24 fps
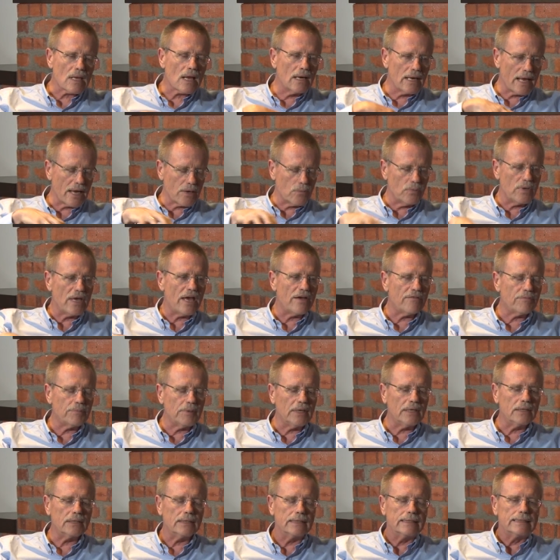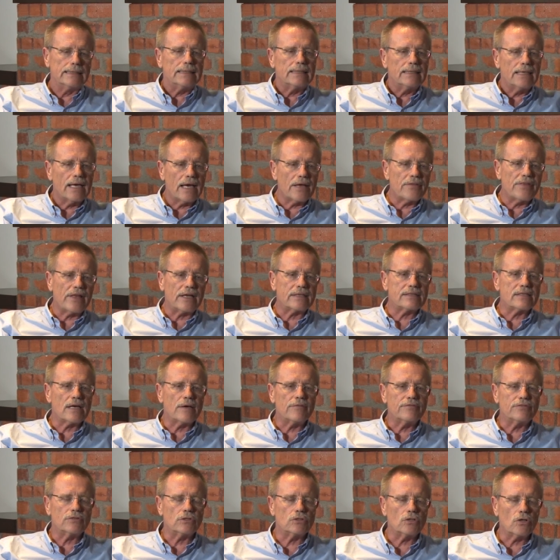like we have been at that
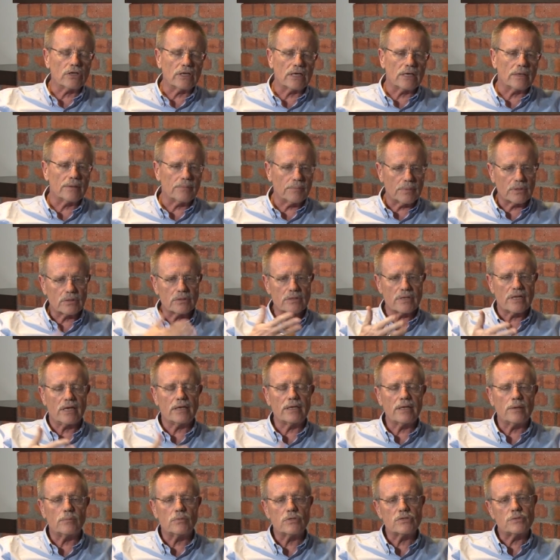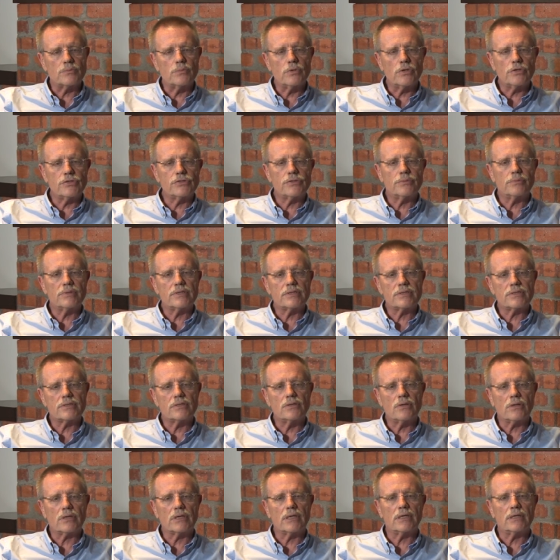time for Nokia, because then there was a merger with
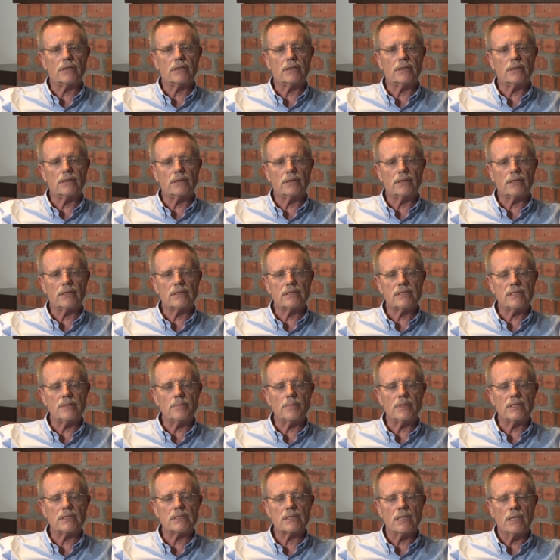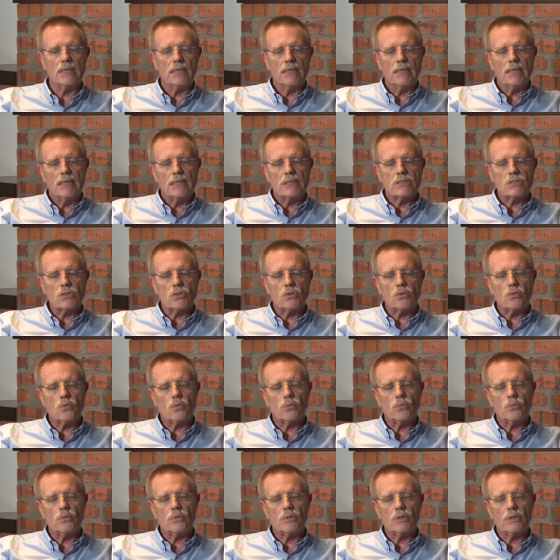Nokia and Siemens.
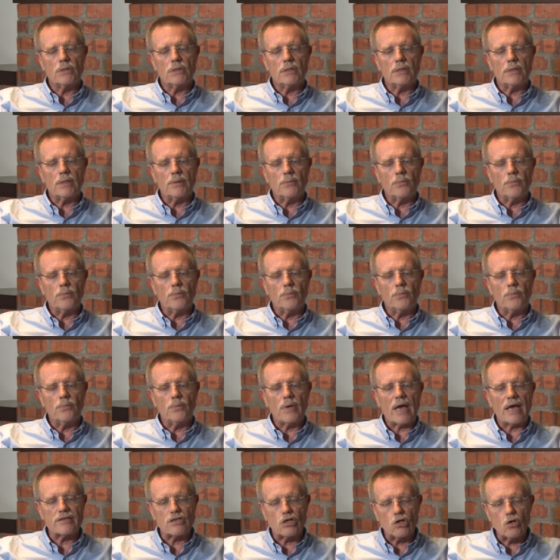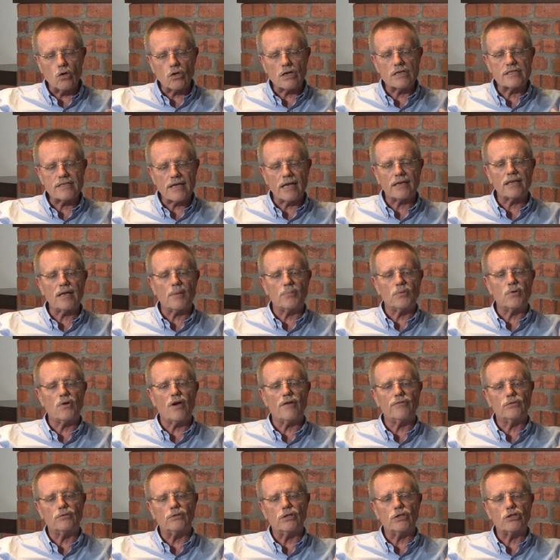So as a local setup, you
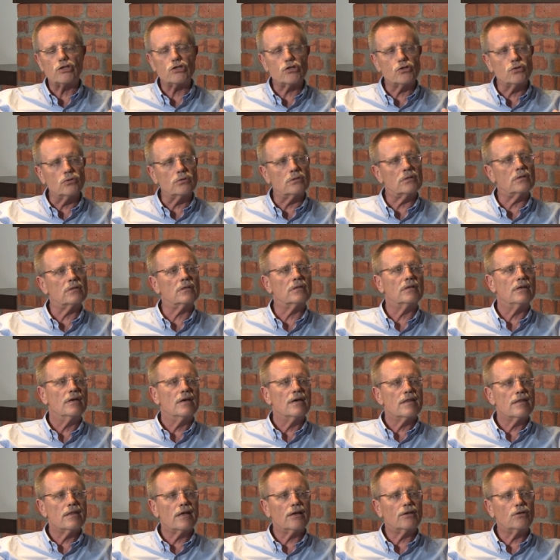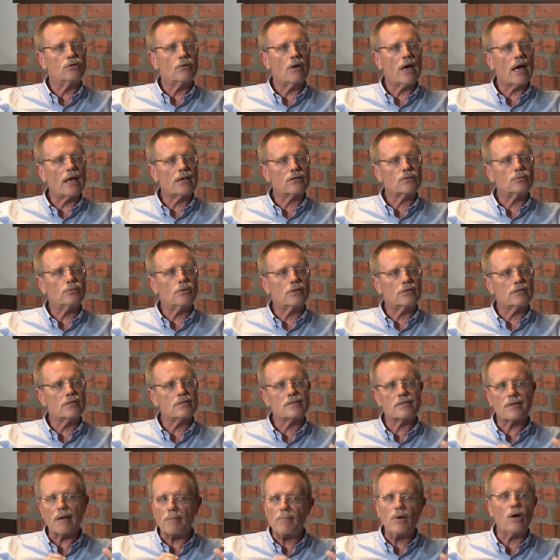have to ensure that your headquarters
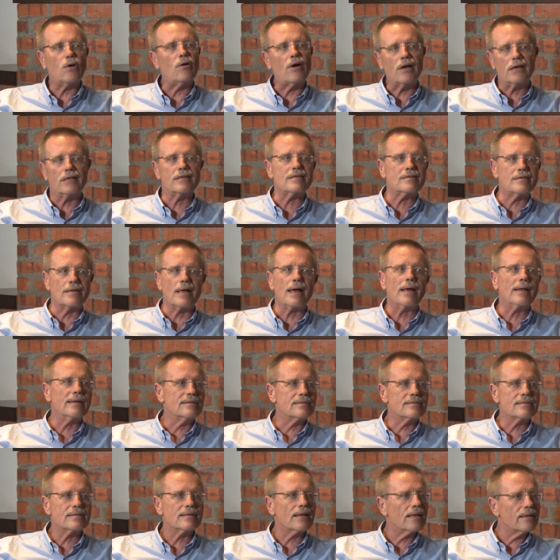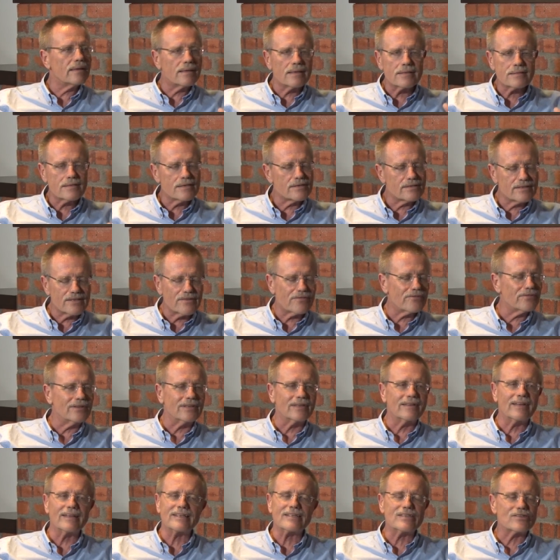somehow understands that this is
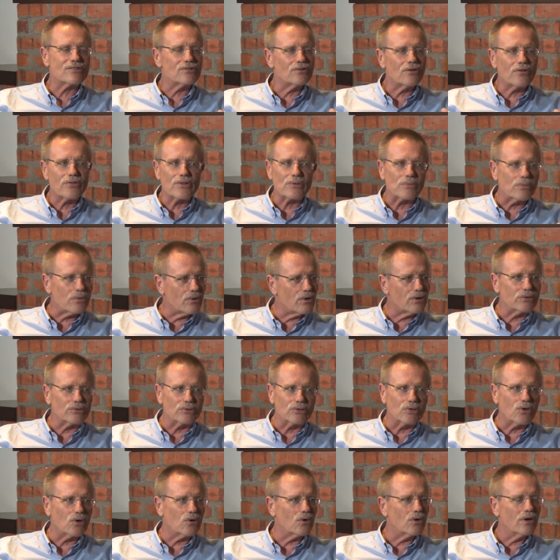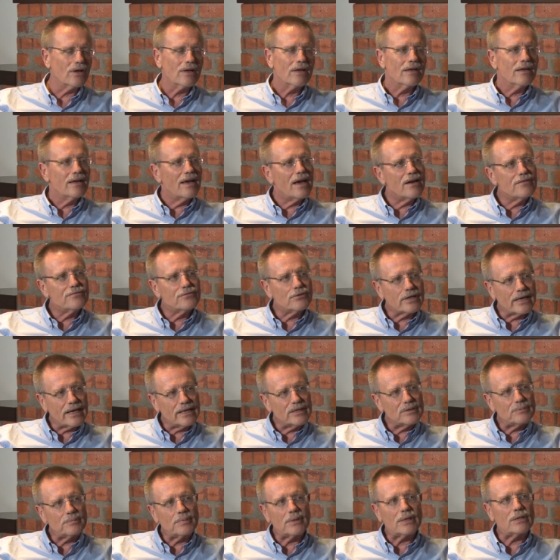different, that it's not the world you know, and
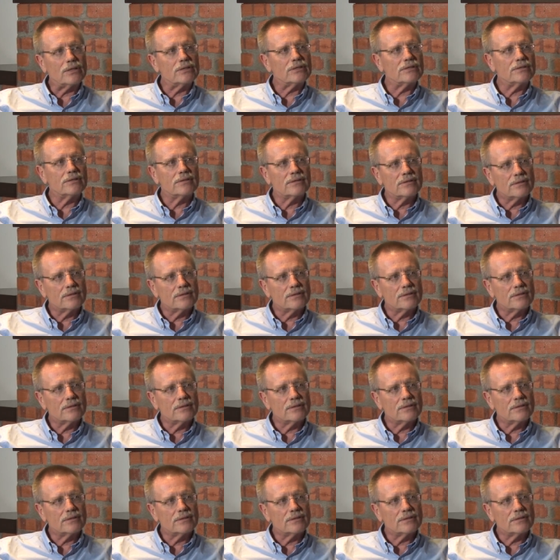forget about